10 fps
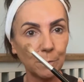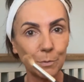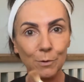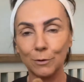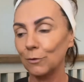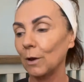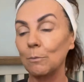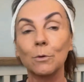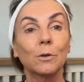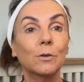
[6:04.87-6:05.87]
brush and
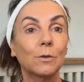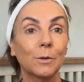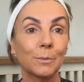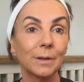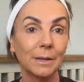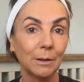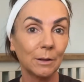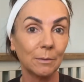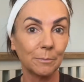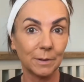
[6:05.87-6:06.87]
we're going to do a
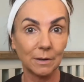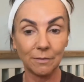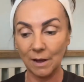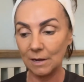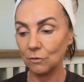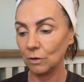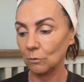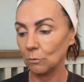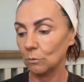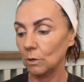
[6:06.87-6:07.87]
little bit of
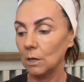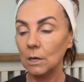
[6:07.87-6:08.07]
eyeshadow.